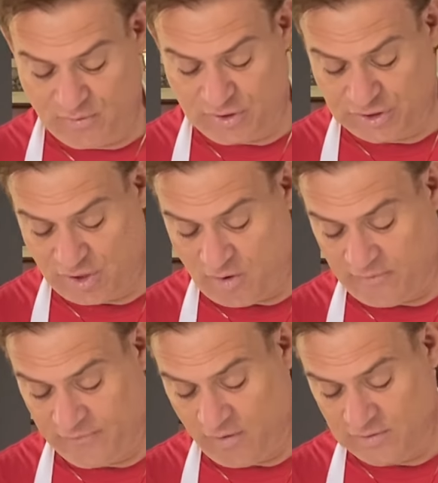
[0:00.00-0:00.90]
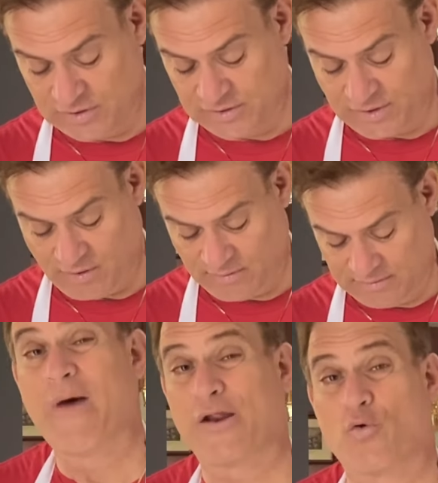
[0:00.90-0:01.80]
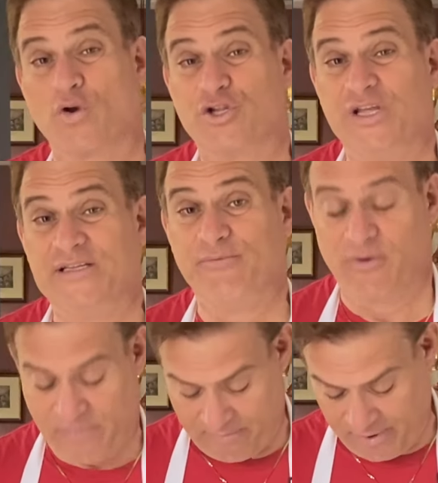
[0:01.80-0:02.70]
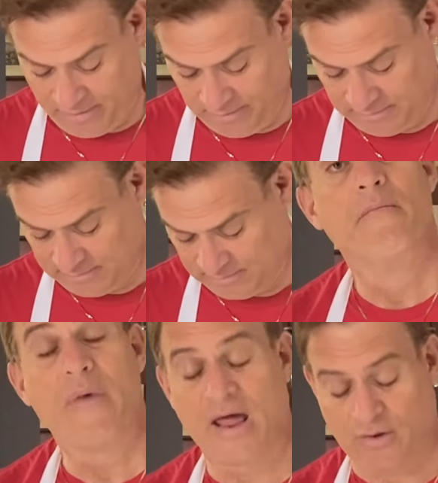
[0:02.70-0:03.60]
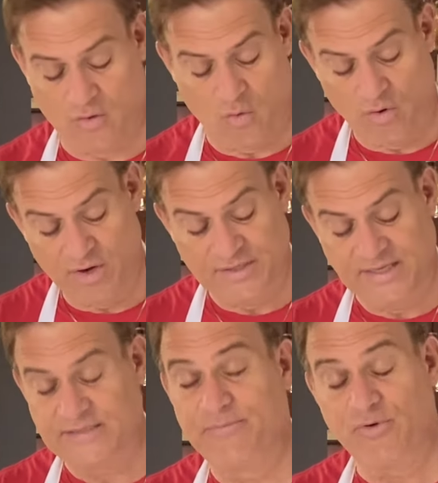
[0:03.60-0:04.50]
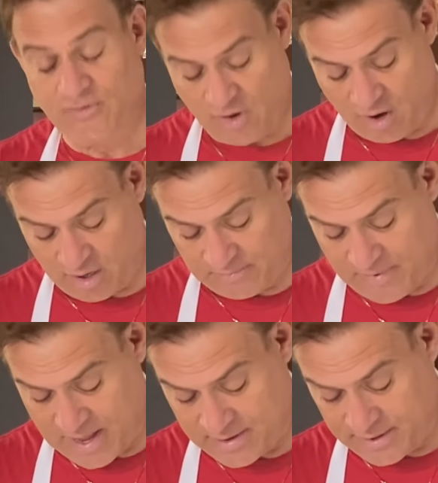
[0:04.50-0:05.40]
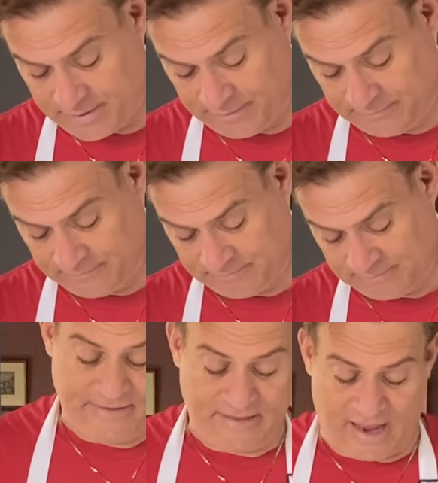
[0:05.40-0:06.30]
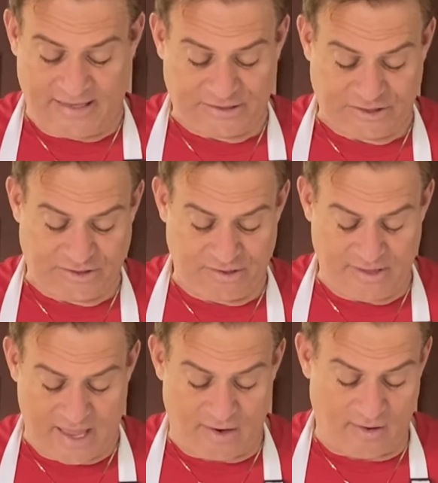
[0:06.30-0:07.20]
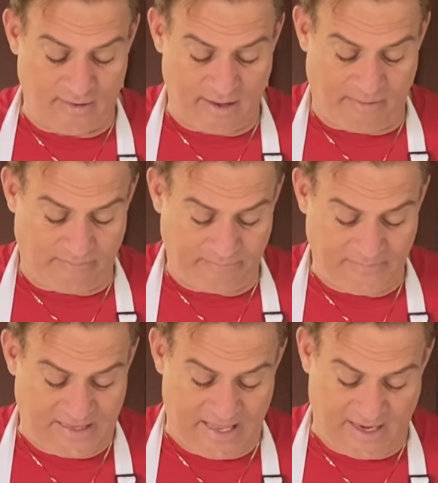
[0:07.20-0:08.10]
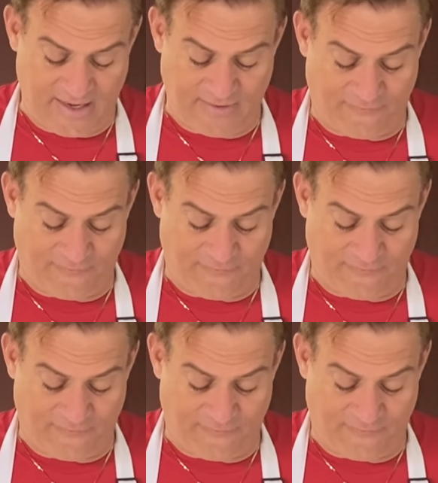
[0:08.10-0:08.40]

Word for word: or so of kosher salt, about a quarter teaspoon of pepper, about a quarter teaspoon of garlic powder. Now let's stir that all up get it in the